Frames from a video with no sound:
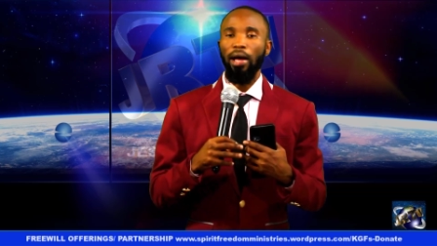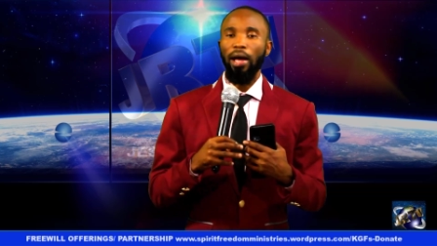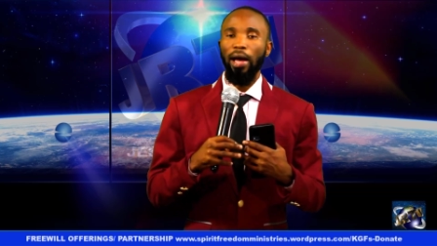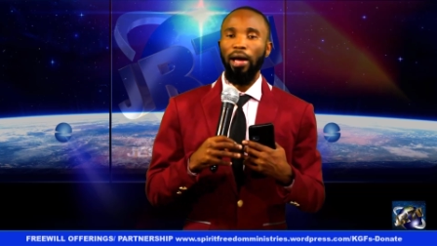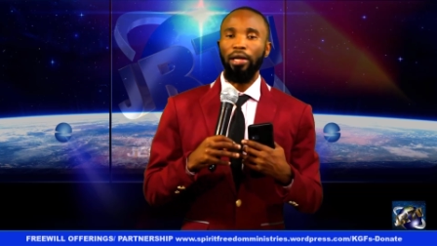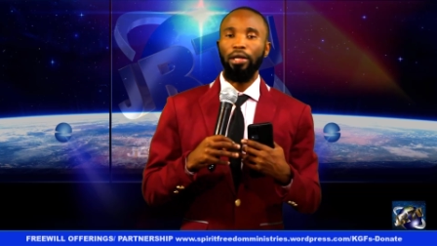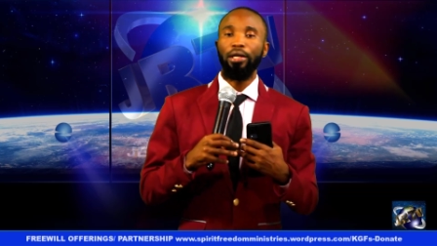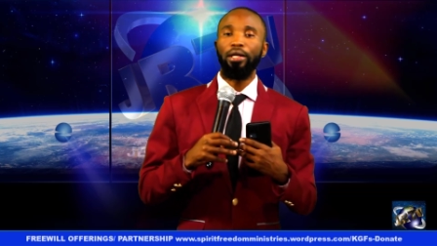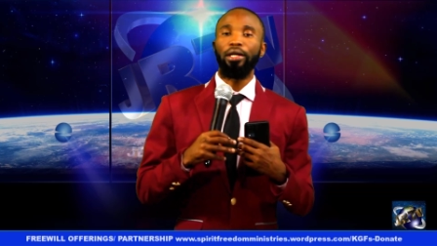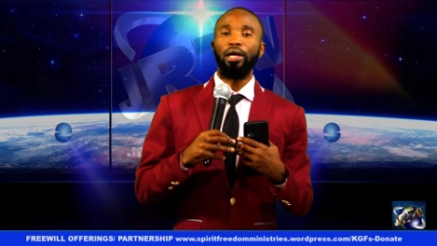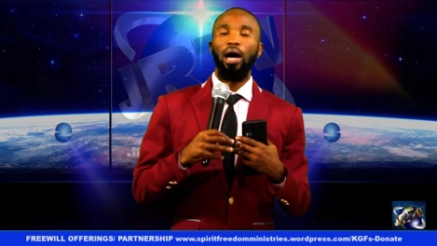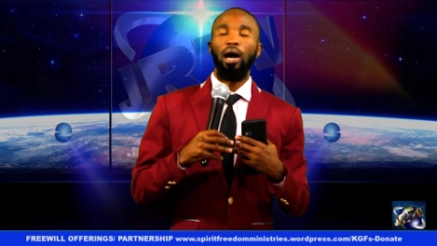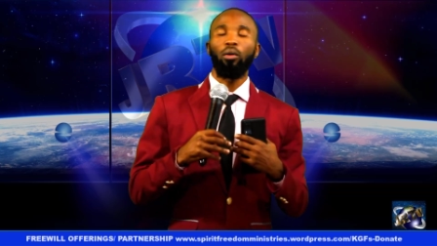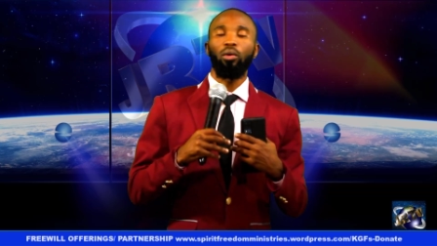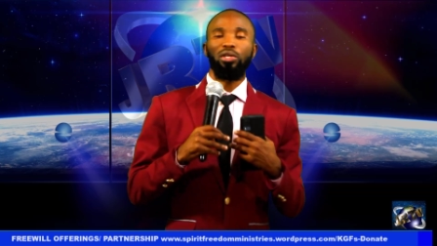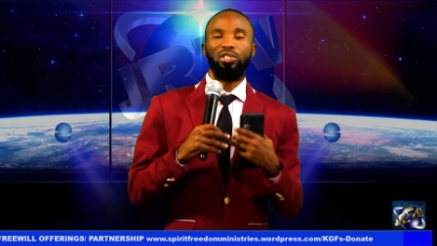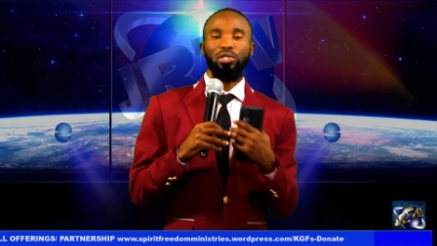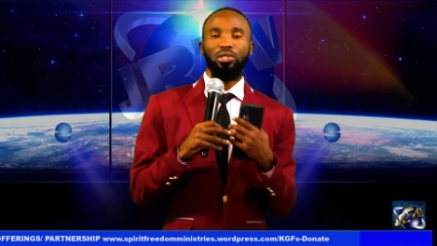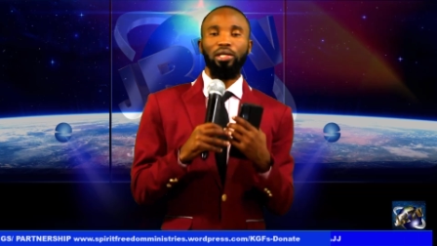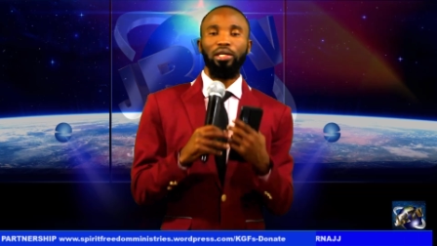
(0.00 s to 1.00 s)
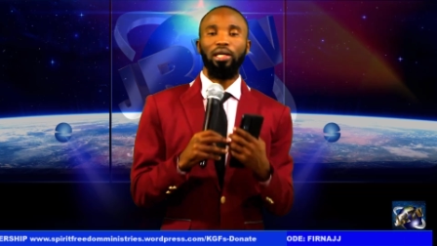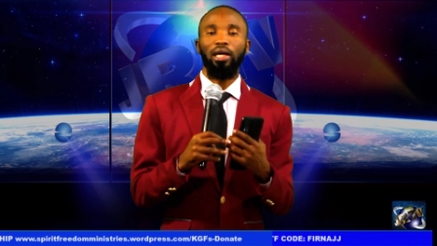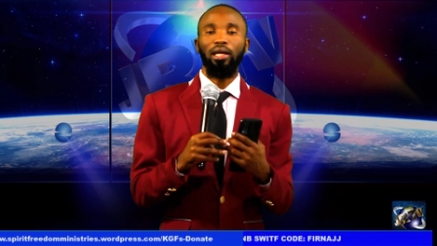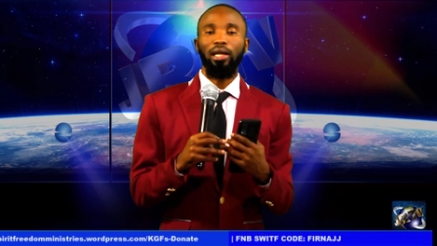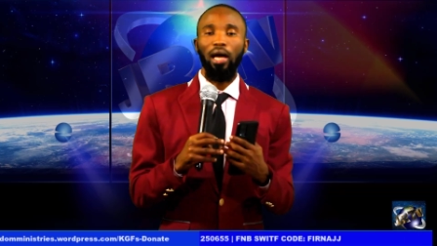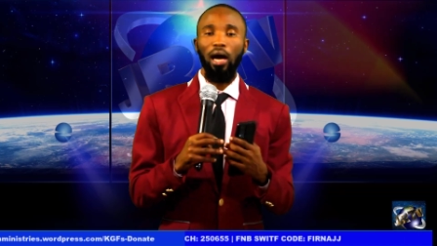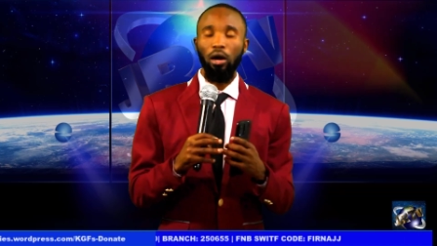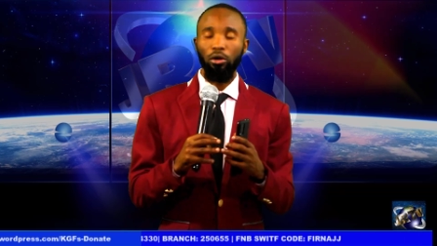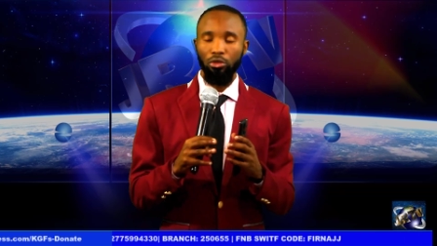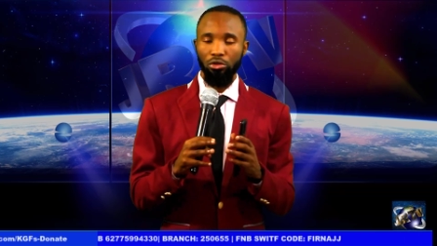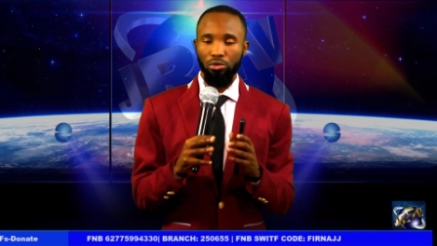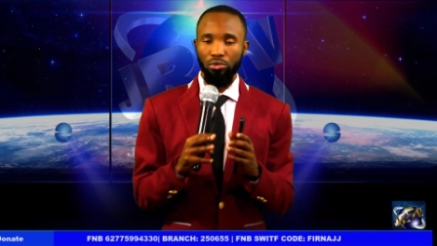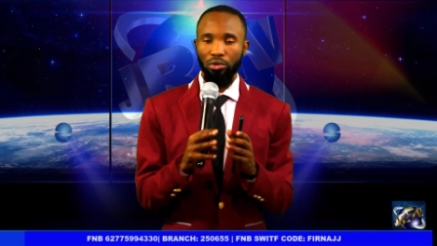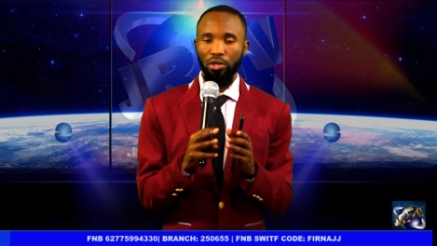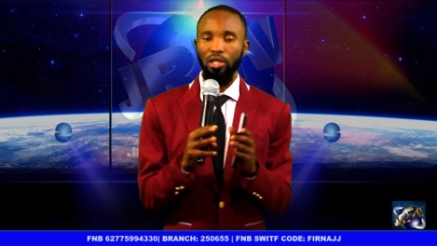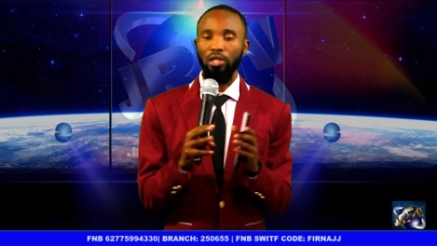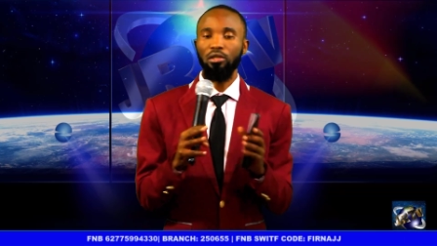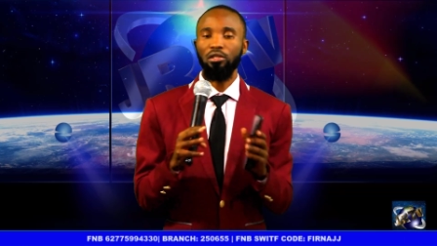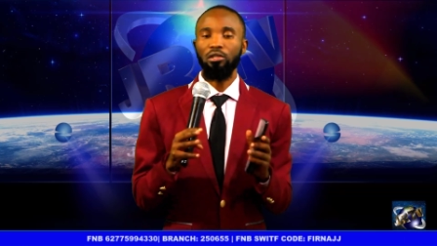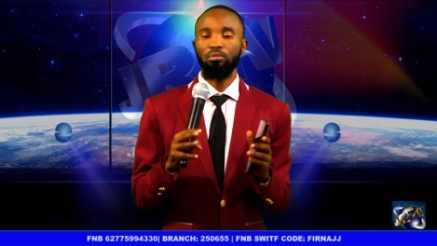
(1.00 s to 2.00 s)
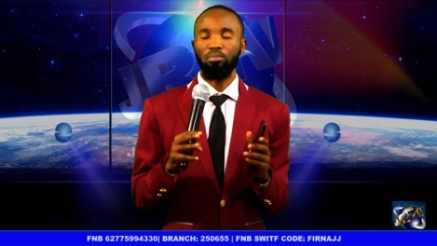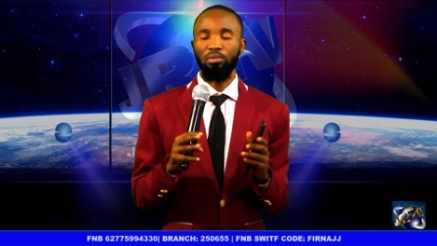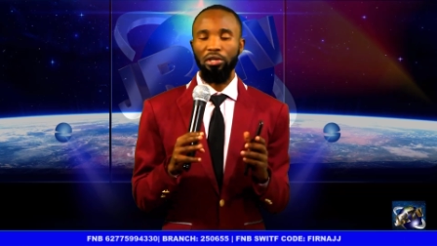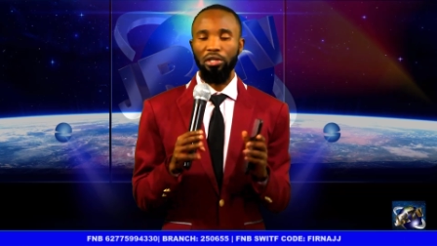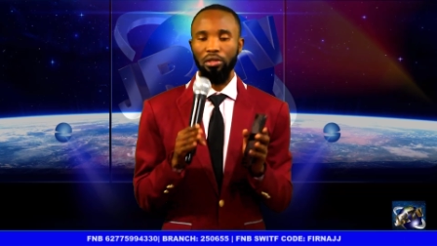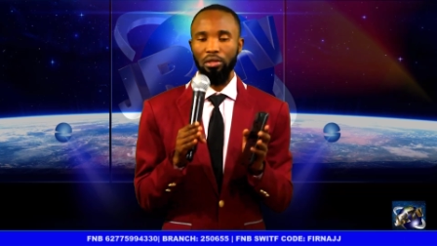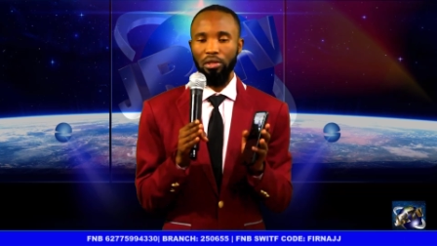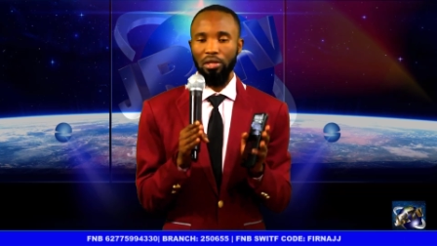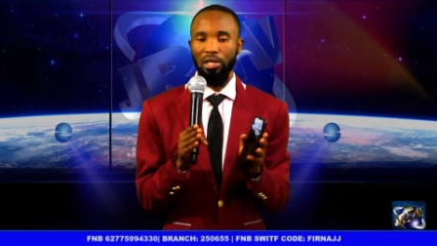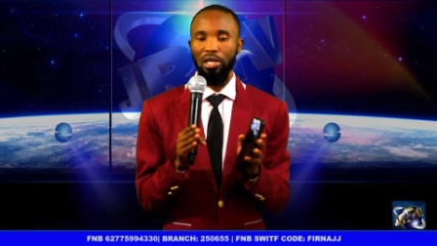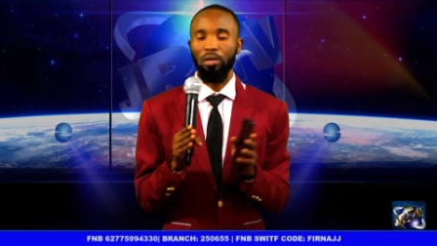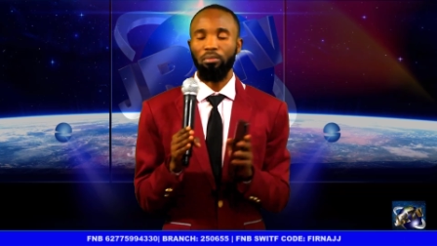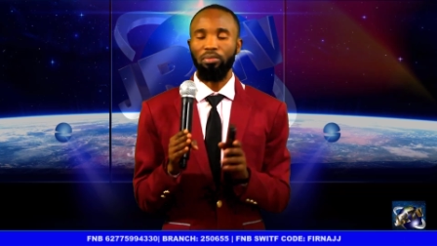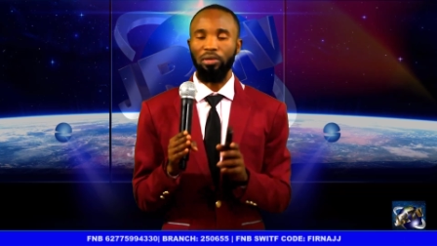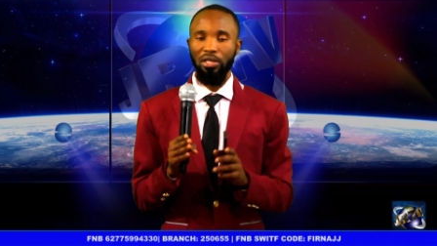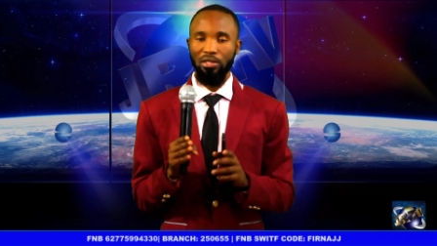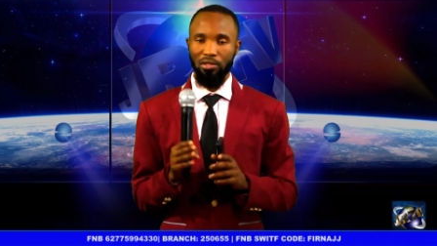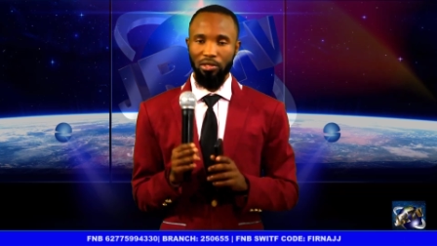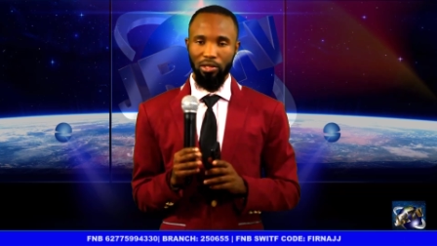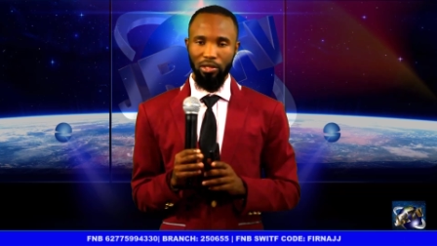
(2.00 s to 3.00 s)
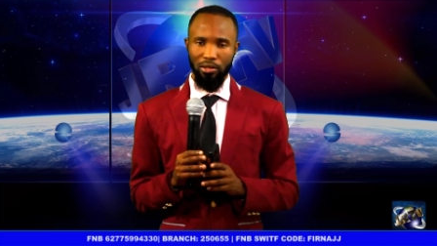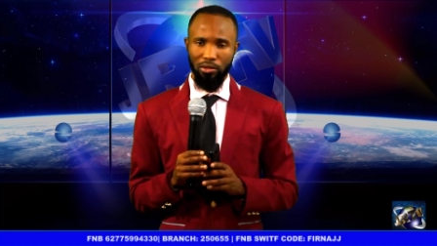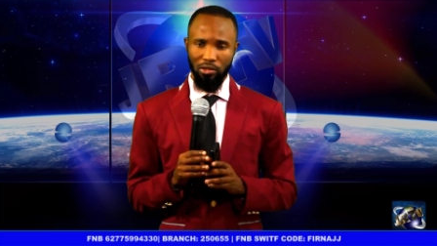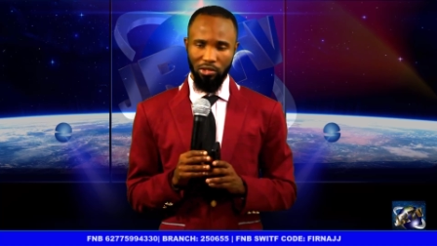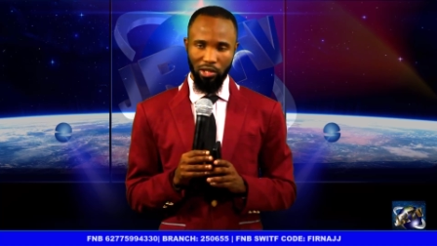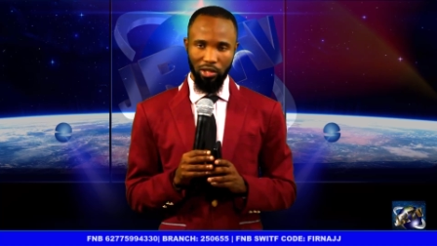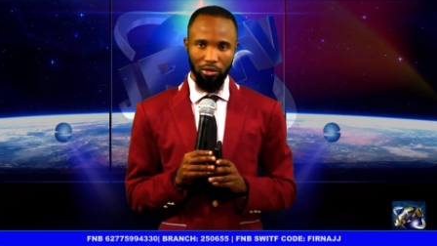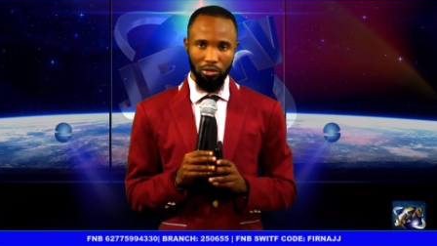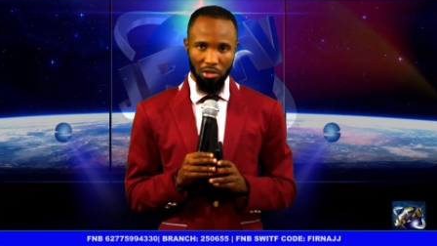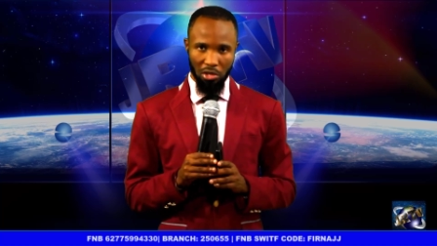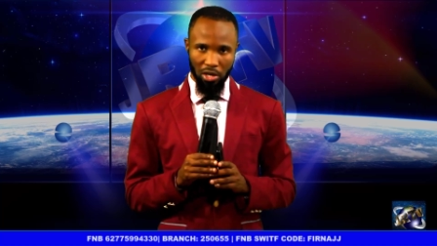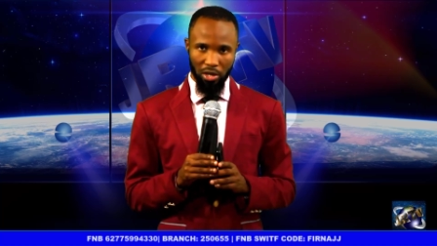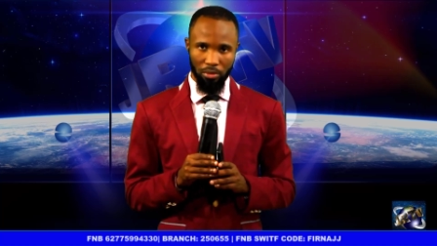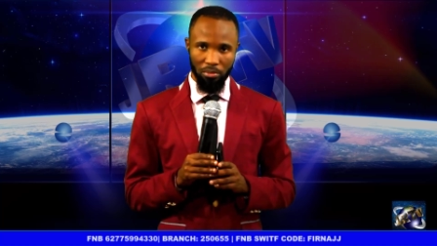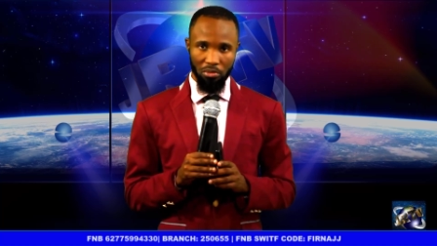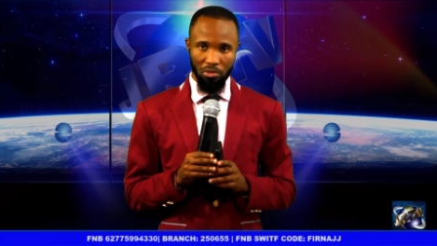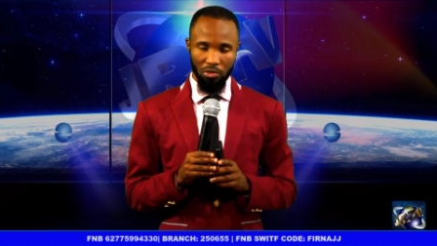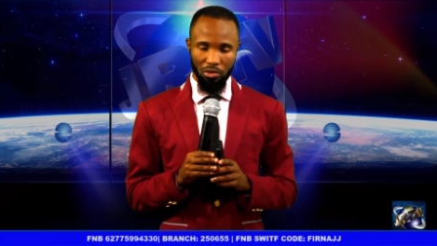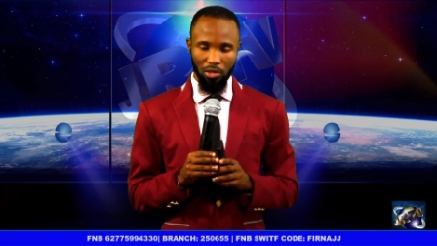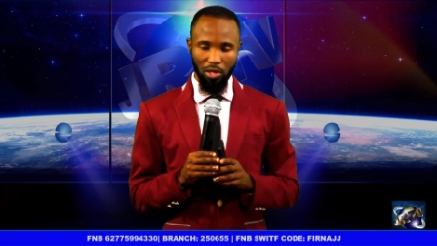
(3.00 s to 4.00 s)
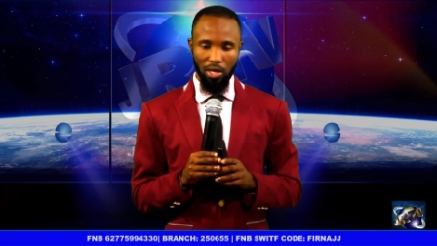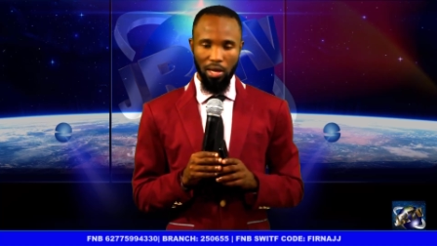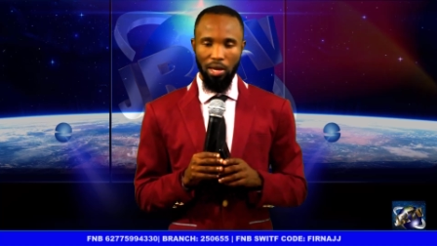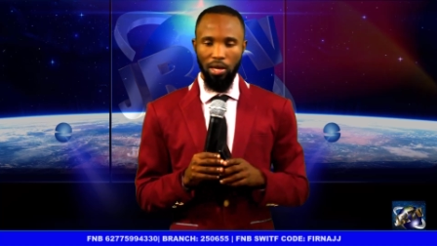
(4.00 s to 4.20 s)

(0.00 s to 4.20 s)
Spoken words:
and I was then allowed to interpret their presidential terms.